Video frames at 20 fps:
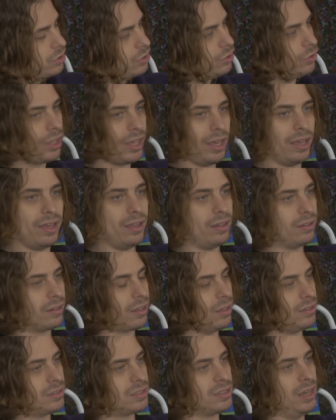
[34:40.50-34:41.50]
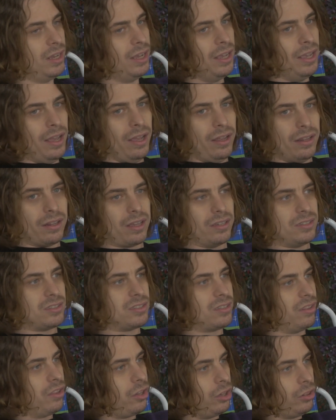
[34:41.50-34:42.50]
as you can. Because
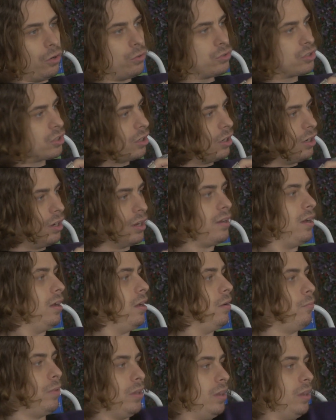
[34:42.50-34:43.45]
because the lows are gonna come,